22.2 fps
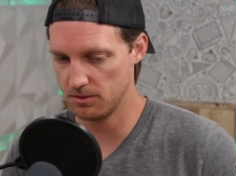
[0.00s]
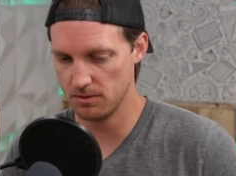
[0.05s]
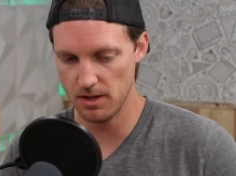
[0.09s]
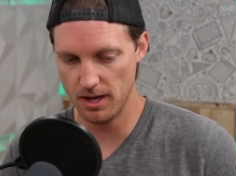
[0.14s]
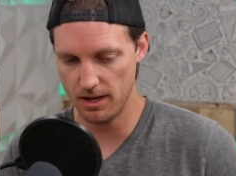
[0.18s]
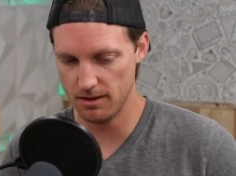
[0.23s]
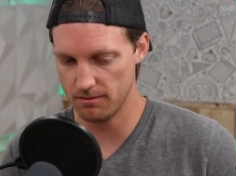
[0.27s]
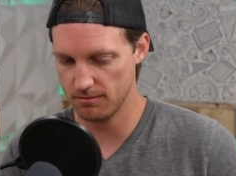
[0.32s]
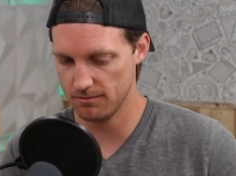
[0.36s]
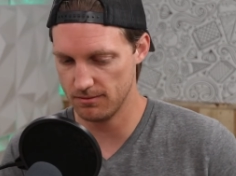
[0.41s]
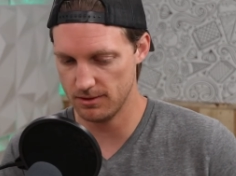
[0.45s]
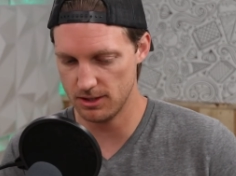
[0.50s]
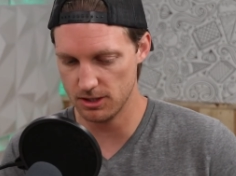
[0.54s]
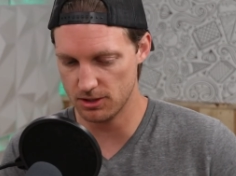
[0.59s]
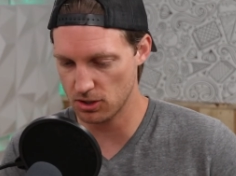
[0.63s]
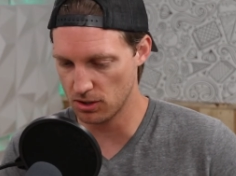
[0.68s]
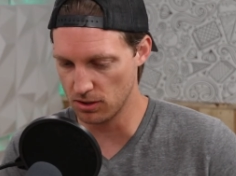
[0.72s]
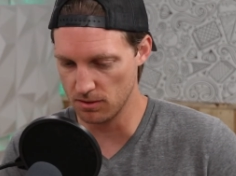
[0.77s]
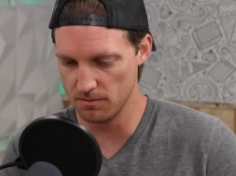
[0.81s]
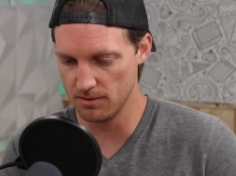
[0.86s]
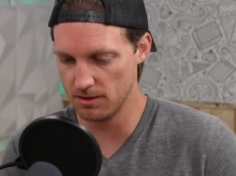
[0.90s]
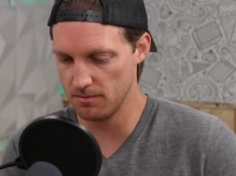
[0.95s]
that
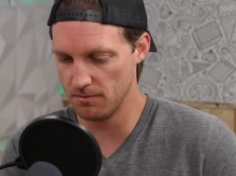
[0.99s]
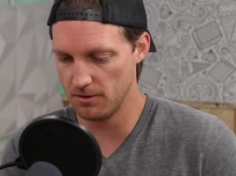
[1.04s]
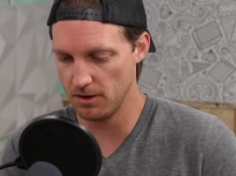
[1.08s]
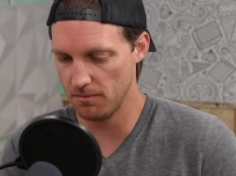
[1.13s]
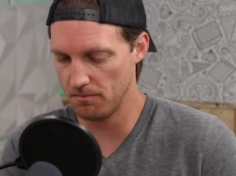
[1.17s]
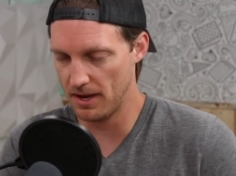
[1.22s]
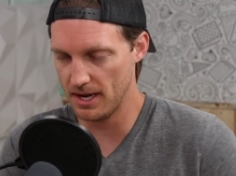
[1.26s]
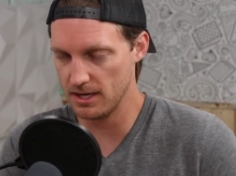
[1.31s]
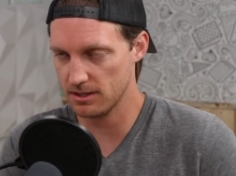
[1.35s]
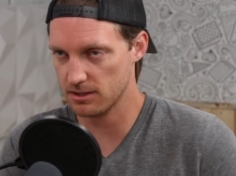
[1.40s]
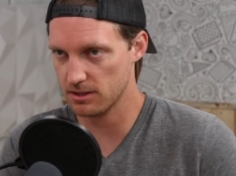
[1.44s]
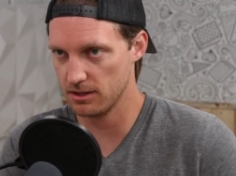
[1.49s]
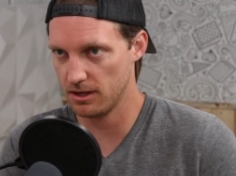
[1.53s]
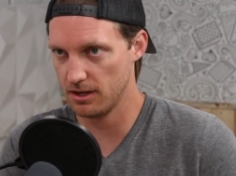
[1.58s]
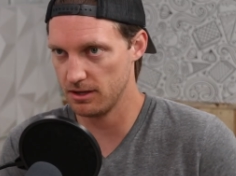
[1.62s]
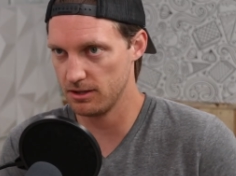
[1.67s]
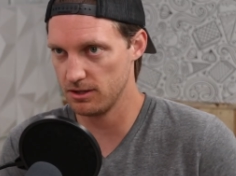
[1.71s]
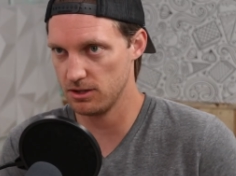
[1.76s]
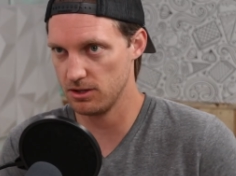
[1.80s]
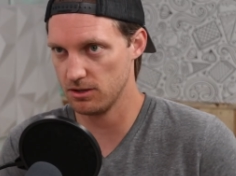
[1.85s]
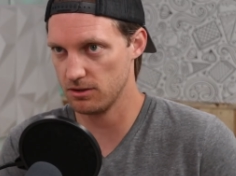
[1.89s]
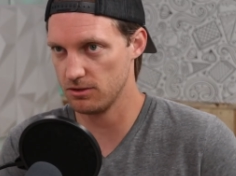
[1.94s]
determined based
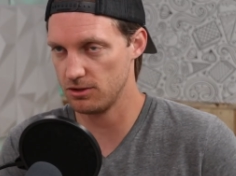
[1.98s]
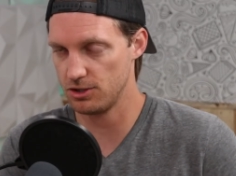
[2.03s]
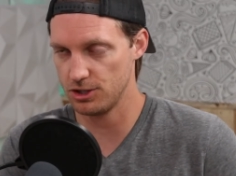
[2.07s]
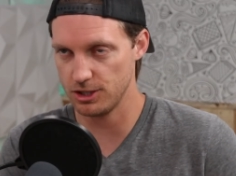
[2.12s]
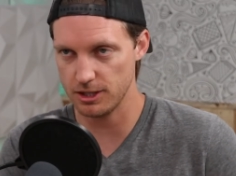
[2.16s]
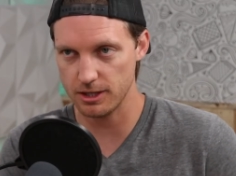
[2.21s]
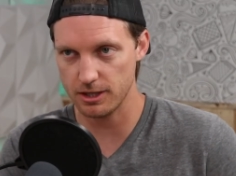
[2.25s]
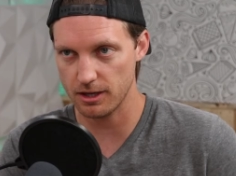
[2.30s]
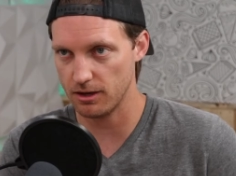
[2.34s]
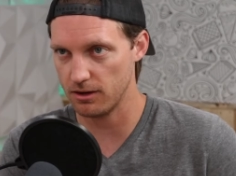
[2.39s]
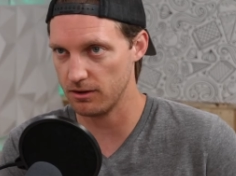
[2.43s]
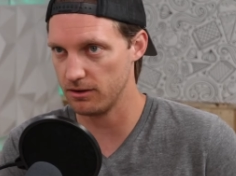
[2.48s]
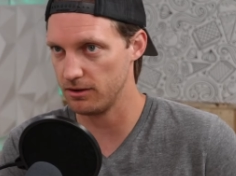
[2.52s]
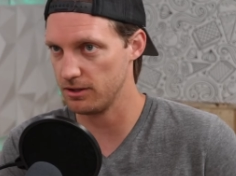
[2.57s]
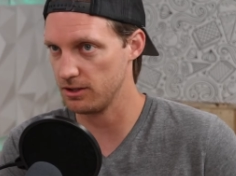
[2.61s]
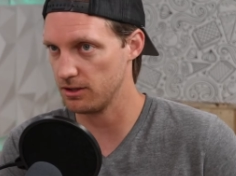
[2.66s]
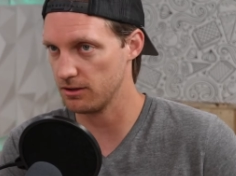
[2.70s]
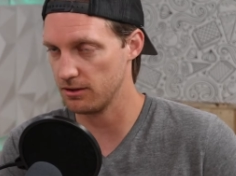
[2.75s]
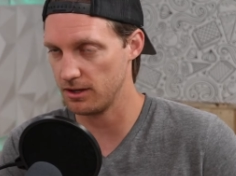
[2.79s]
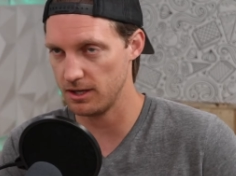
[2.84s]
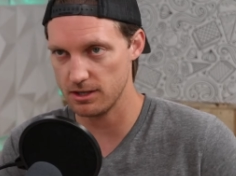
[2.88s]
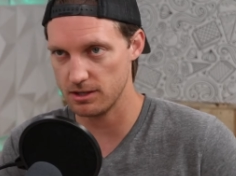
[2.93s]
on your geo and
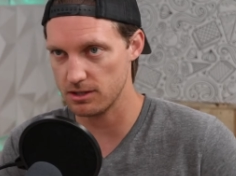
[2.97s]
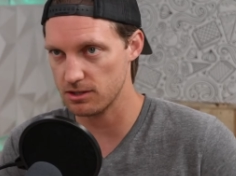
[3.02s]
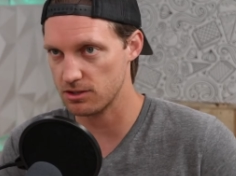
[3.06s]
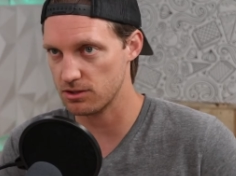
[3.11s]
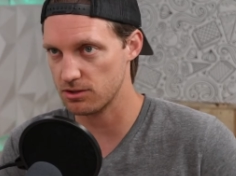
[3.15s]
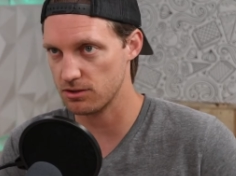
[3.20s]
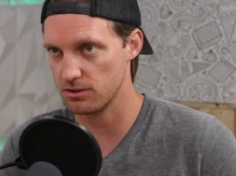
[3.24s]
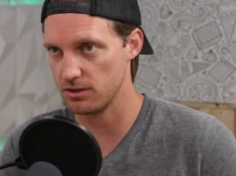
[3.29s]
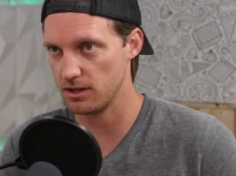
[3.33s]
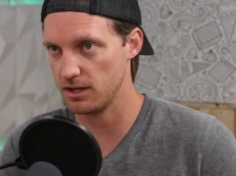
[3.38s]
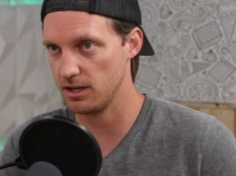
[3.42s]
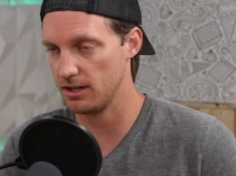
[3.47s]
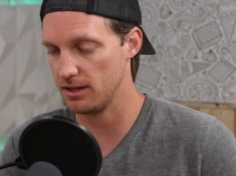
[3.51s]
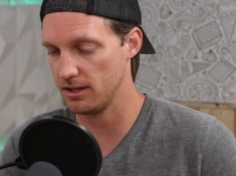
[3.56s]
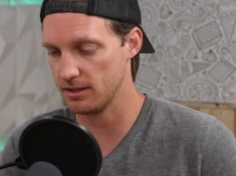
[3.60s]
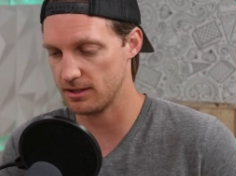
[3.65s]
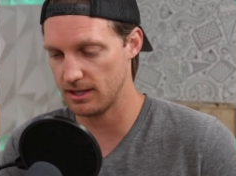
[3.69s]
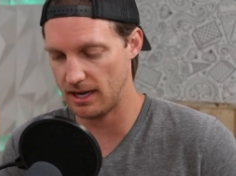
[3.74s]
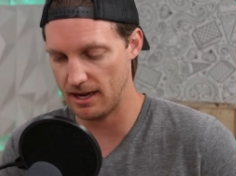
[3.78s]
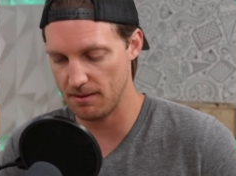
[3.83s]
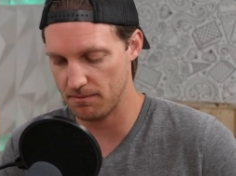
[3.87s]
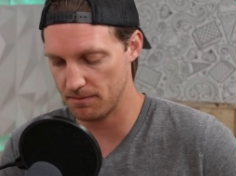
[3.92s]
your industry and the
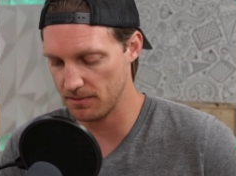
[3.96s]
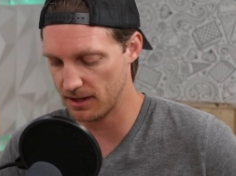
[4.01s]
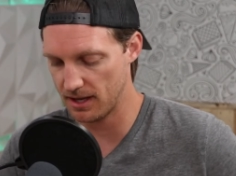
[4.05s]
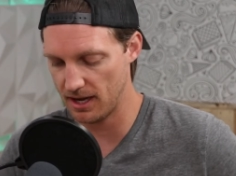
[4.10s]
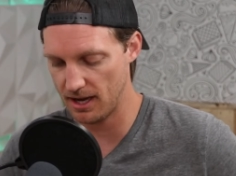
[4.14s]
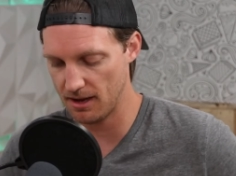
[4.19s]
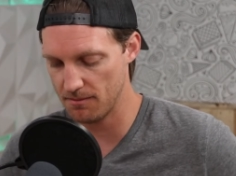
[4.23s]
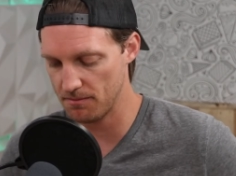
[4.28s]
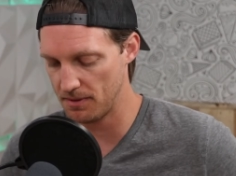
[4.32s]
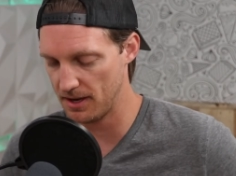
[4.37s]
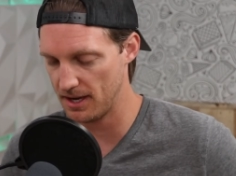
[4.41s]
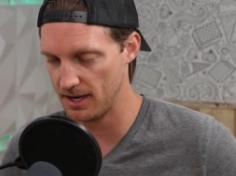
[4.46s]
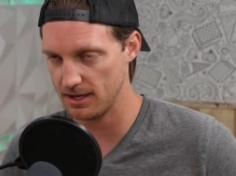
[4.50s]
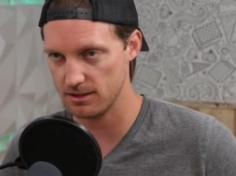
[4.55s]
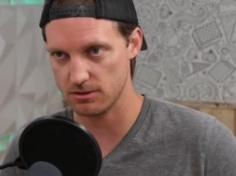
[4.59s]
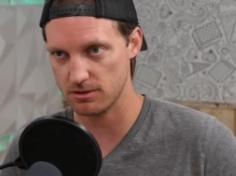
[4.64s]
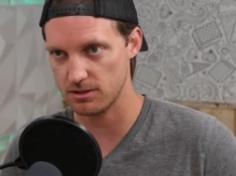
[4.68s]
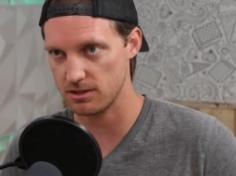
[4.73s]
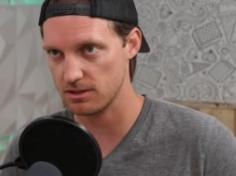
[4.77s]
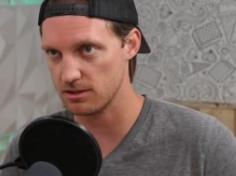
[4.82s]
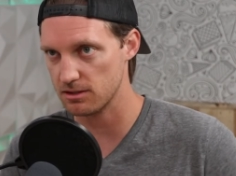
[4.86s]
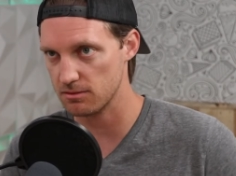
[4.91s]
type of campaigns
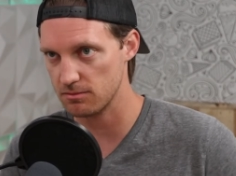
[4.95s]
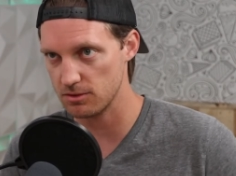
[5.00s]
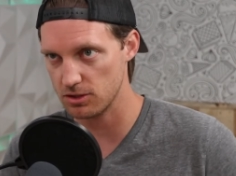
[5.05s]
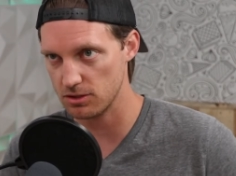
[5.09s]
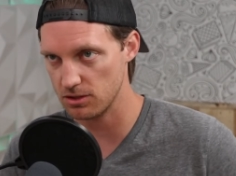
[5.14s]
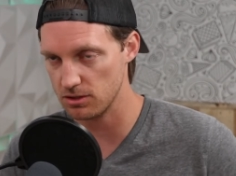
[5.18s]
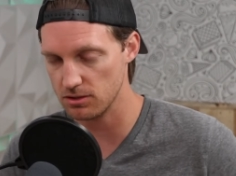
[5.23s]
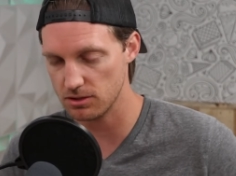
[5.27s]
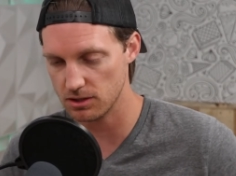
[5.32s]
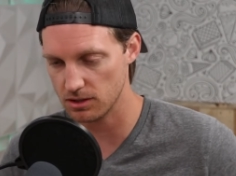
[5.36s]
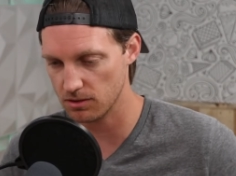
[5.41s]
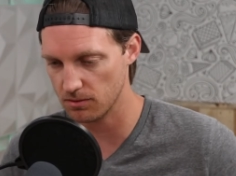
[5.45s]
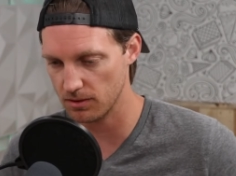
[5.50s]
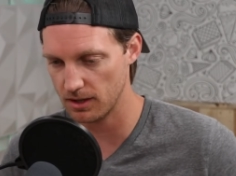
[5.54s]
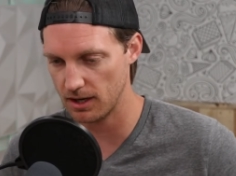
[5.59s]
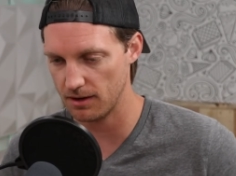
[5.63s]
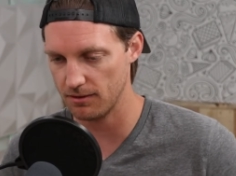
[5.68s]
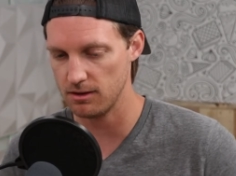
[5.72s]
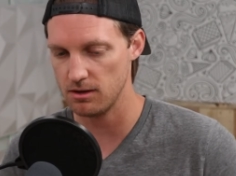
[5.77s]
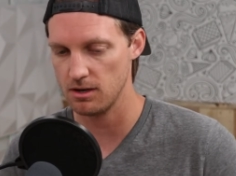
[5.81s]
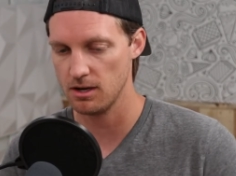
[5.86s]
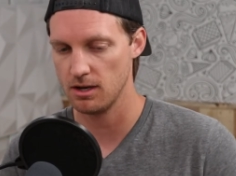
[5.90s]
or systems you're using or
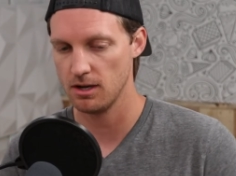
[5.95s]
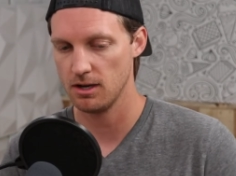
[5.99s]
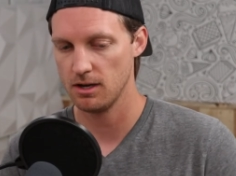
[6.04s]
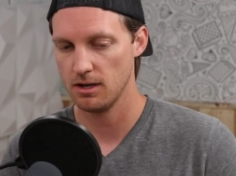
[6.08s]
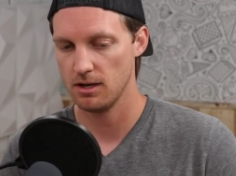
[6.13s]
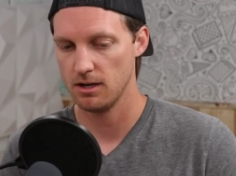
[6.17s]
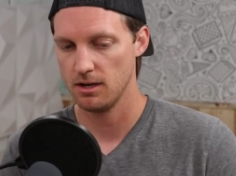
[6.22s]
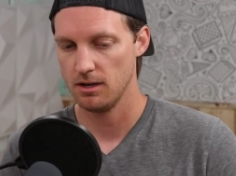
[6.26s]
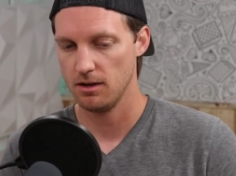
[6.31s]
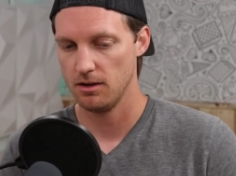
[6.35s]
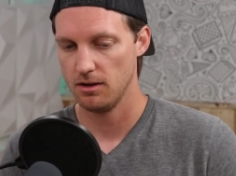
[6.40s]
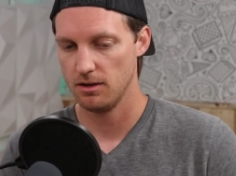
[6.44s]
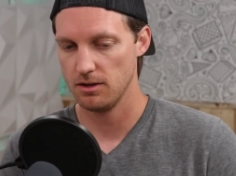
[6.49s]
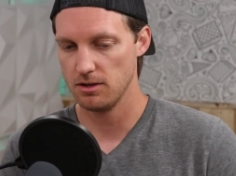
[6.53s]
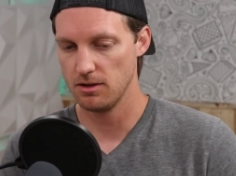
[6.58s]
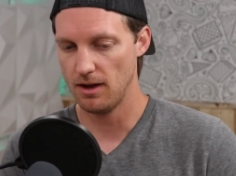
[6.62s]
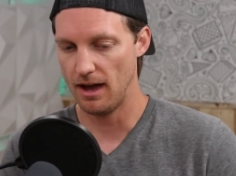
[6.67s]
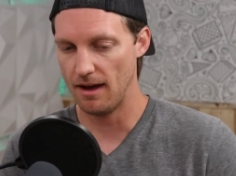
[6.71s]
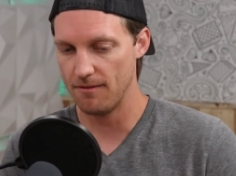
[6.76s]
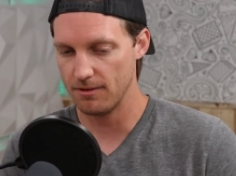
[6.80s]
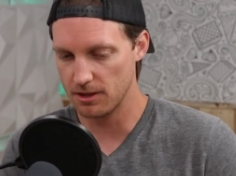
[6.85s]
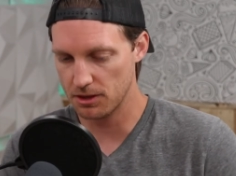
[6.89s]
whatever. You
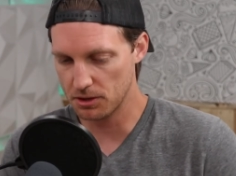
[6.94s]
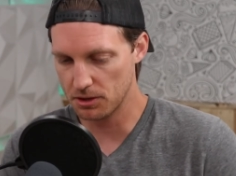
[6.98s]
have a